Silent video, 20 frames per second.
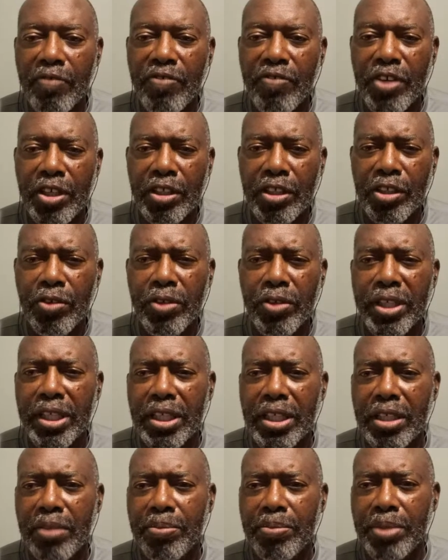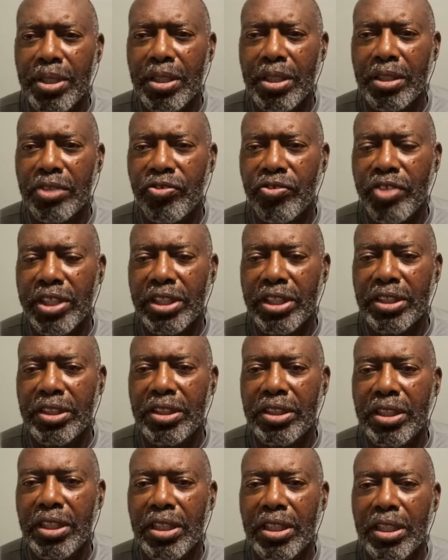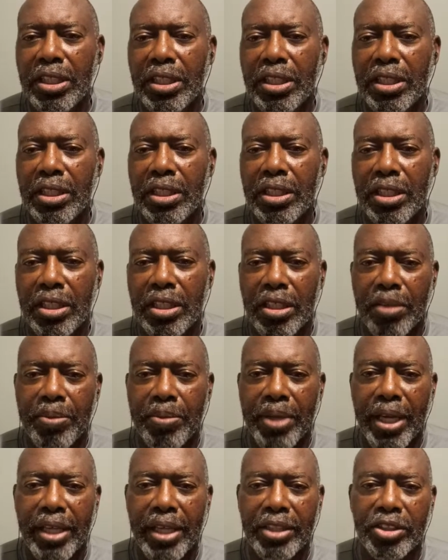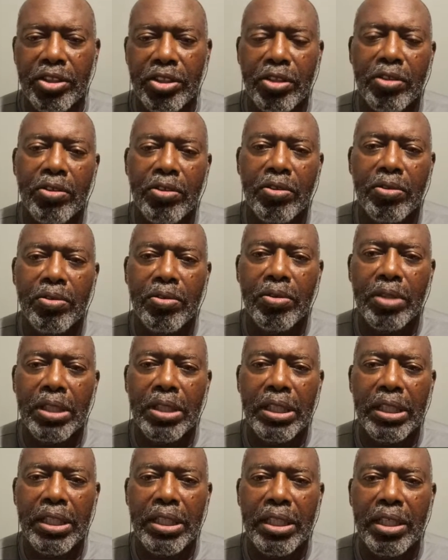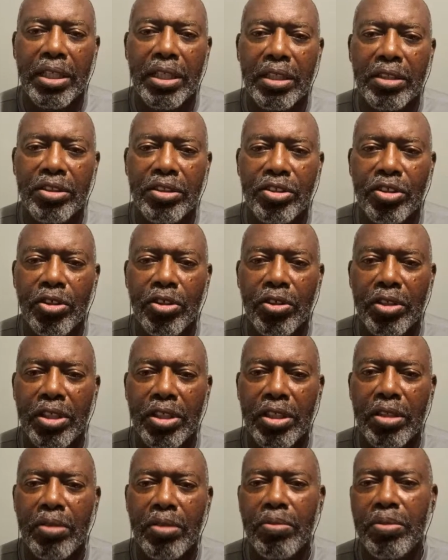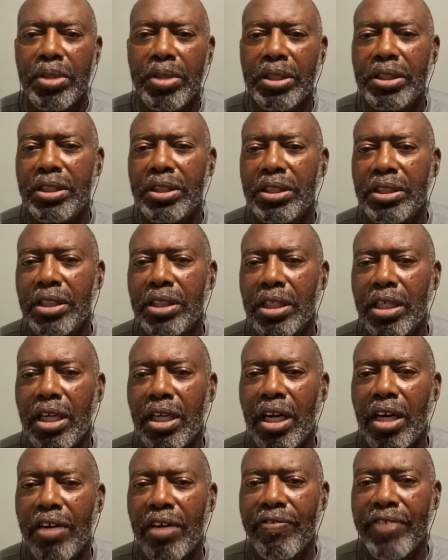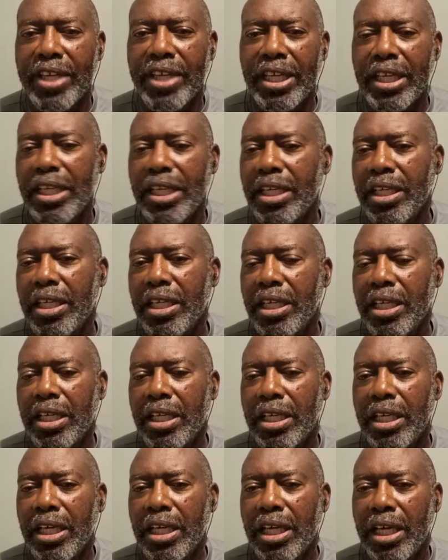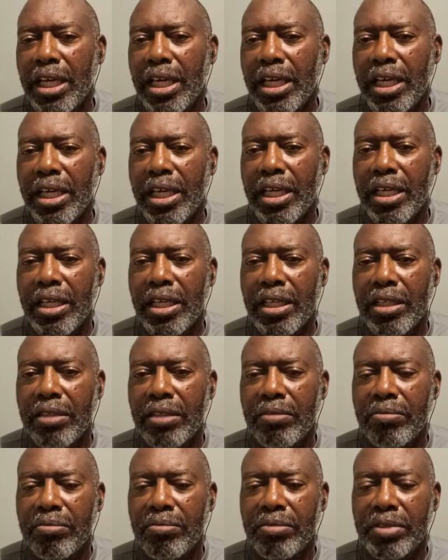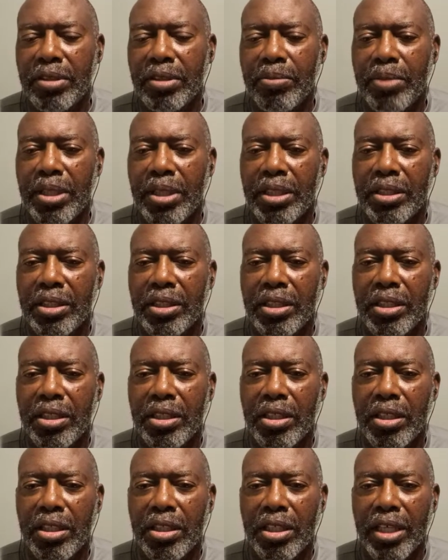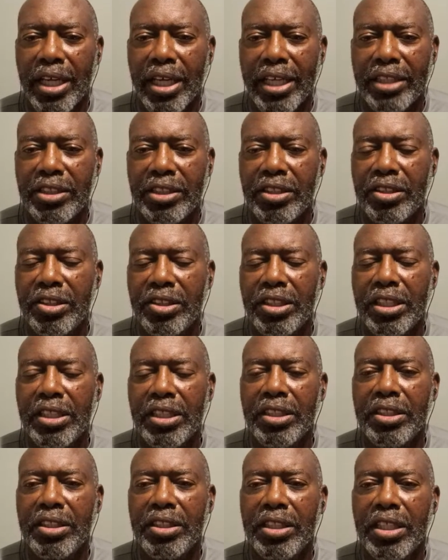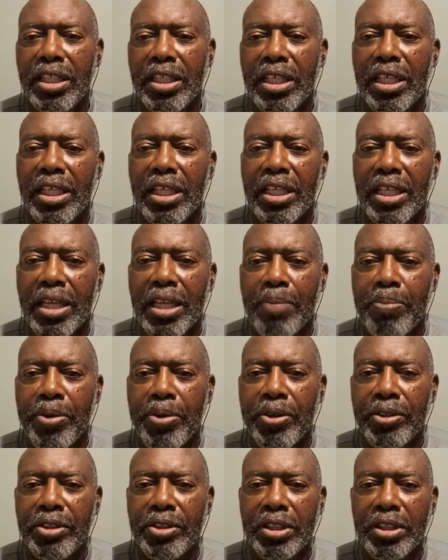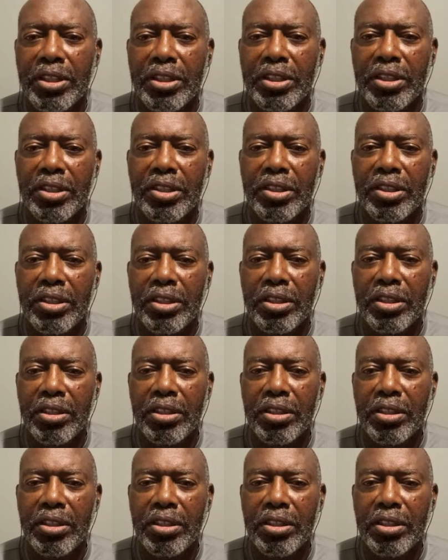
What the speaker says: For the low income countries, the WHO and their consortium with Gavi and some other agencies, they purchase